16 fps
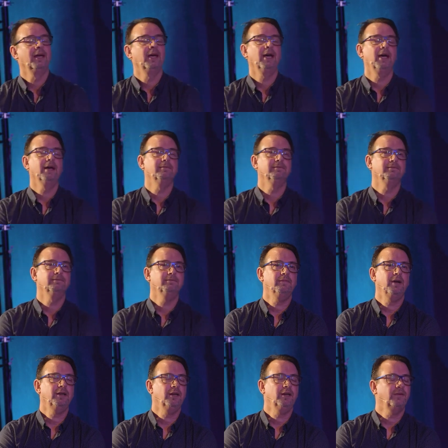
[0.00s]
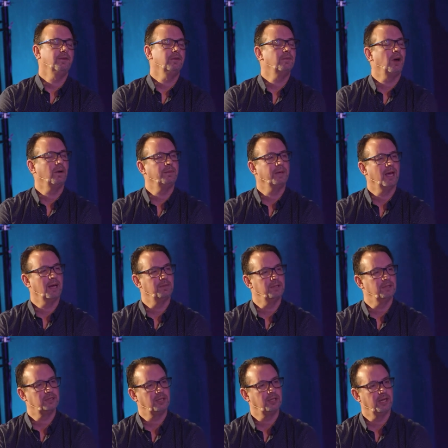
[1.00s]
I wonder if you might be able
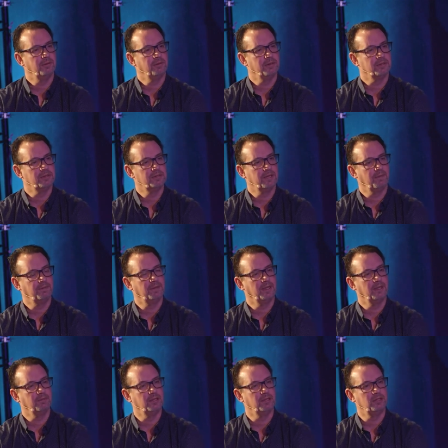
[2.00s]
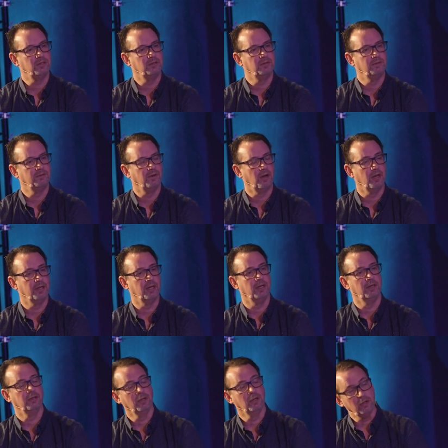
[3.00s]
to share with us something in which you've
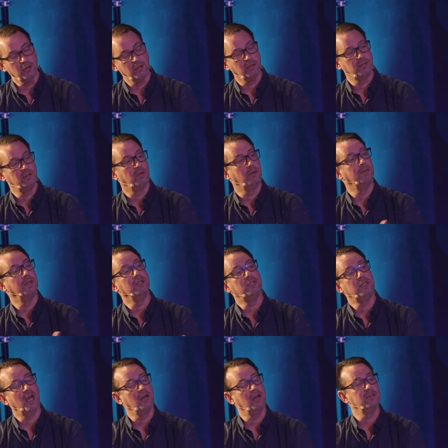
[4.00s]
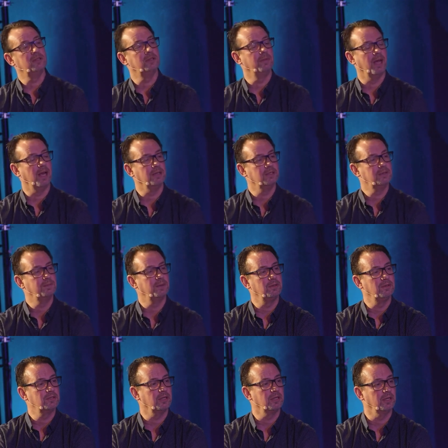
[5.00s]
either learnt or been challenged about
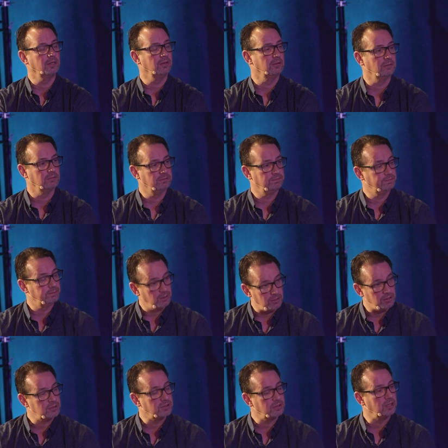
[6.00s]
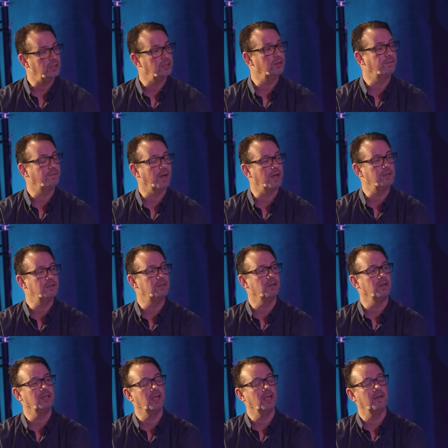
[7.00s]
spiritually or personally in your faith
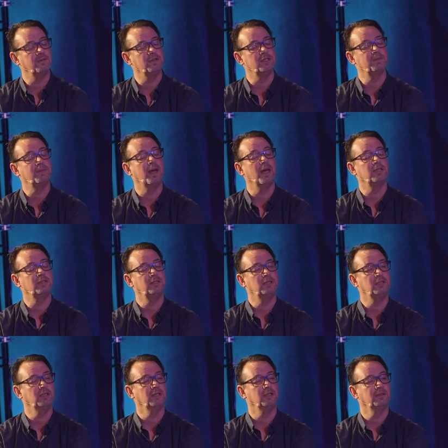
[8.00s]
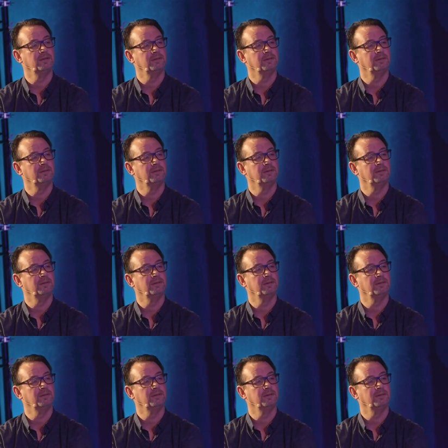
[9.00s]
journey over this past year.